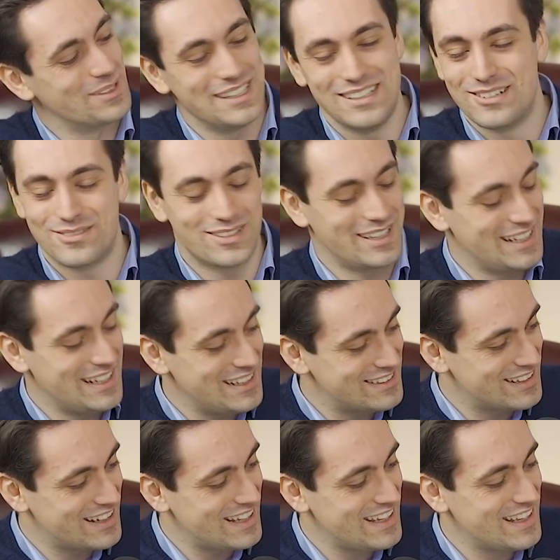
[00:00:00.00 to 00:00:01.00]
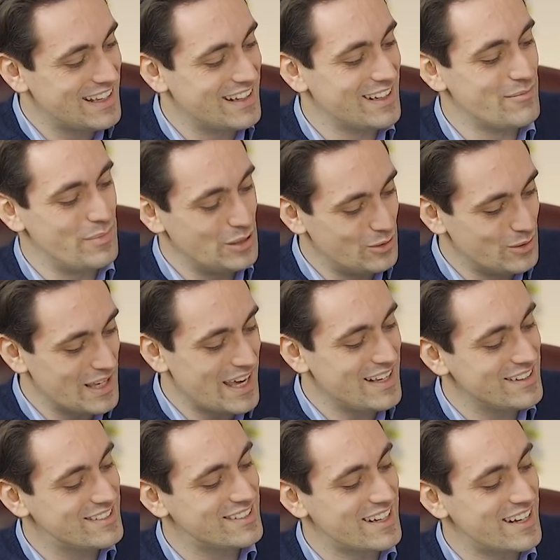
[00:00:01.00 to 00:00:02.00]
not very easily, Bill
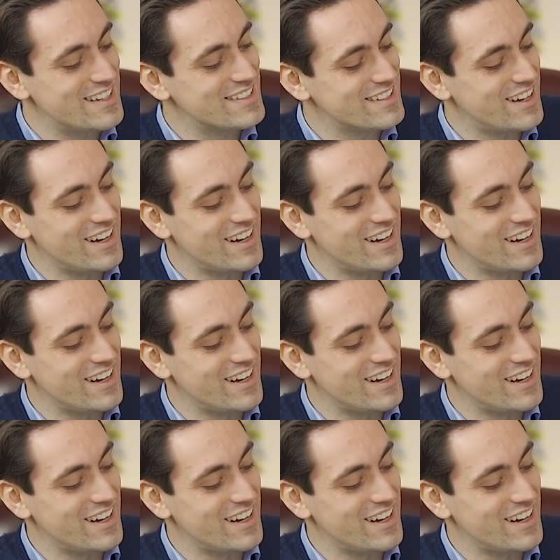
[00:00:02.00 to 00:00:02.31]
Gates says,